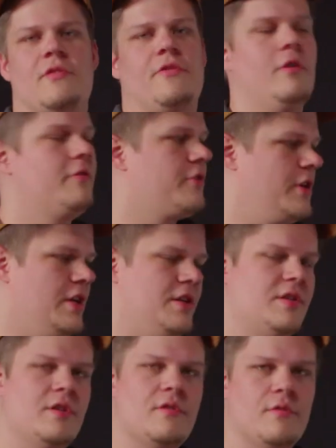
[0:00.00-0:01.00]
feel free
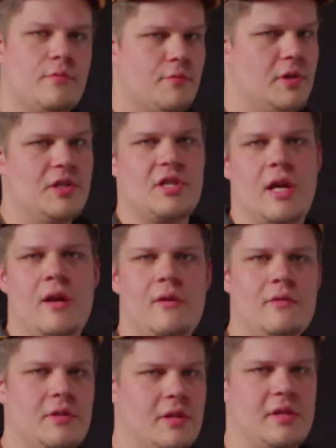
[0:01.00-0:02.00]
to reach
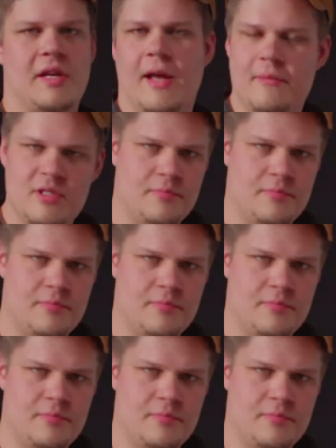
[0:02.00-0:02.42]
out in the comments